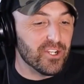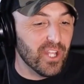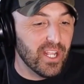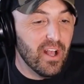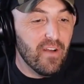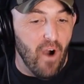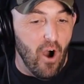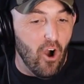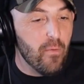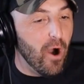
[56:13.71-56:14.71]
Like
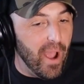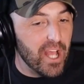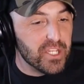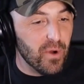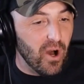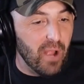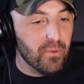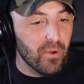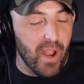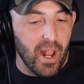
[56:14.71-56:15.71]
volleyball, basketball, I'm
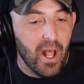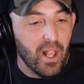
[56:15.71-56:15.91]
your man.